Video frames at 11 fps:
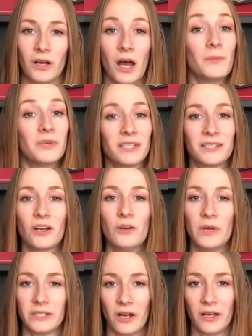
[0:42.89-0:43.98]
I'm going to start by
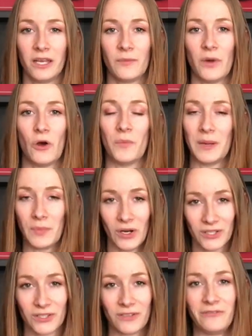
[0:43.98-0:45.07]
talking about my
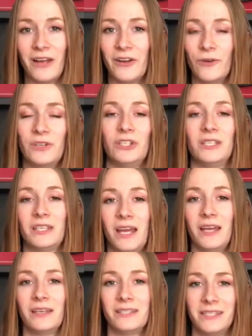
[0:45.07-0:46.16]
personal fetter, which is
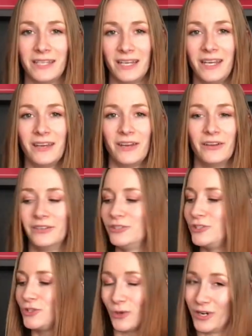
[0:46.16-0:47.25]
a SIGI
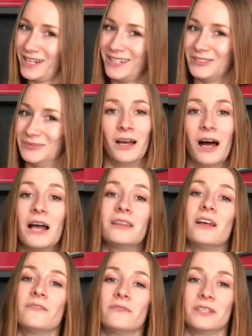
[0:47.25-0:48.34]
Shorty. I
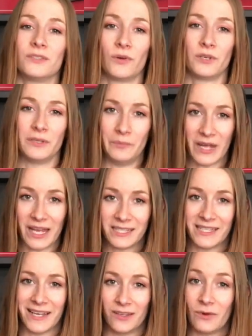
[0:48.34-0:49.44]
love this sword to bits,
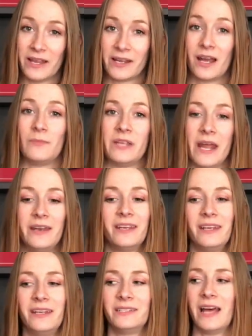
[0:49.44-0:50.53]
and the way that I obtained
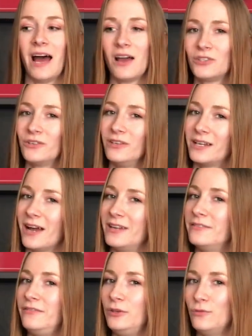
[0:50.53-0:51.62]
it is actually kind
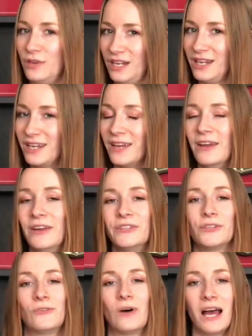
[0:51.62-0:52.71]
of unique,
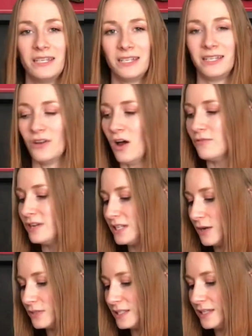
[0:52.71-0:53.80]
so I did not reach
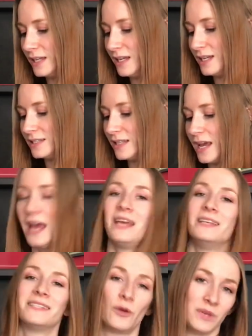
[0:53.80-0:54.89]
out to SIGI and say, hey,
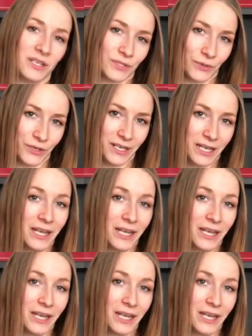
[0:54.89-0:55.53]
sell me a sword.